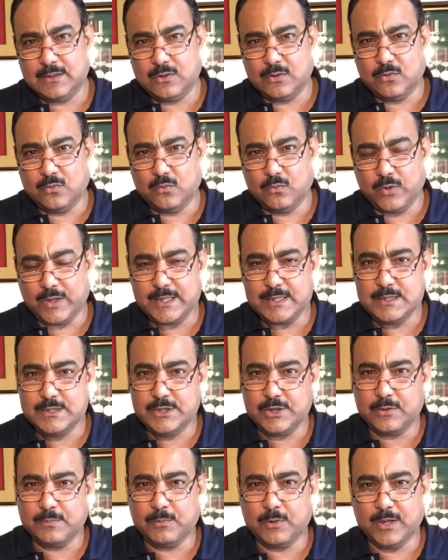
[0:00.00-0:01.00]
what is
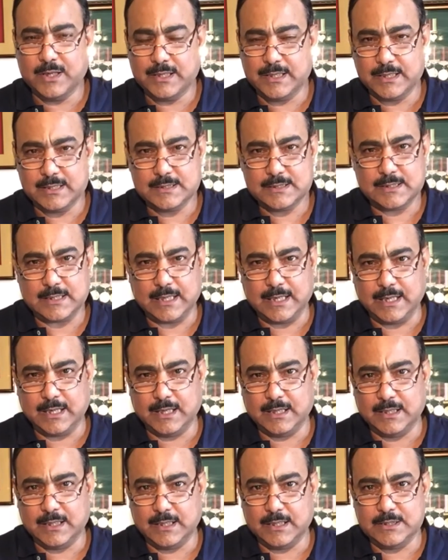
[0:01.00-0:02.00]
geopolitics
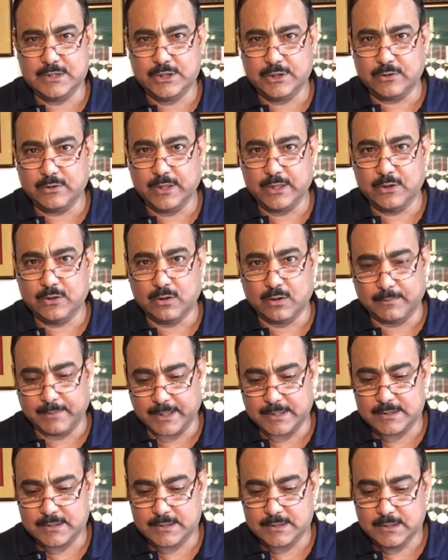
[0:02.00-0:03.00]
and
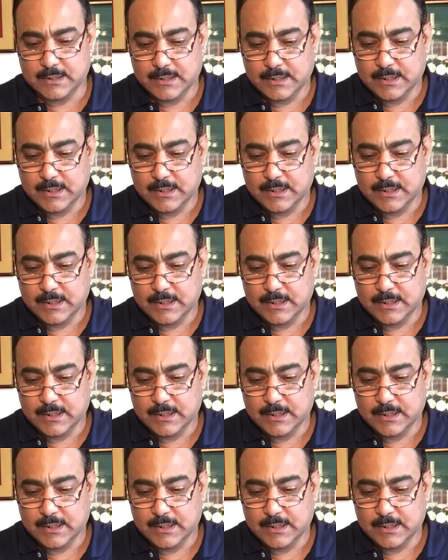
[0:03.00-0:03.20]
geoeconomics.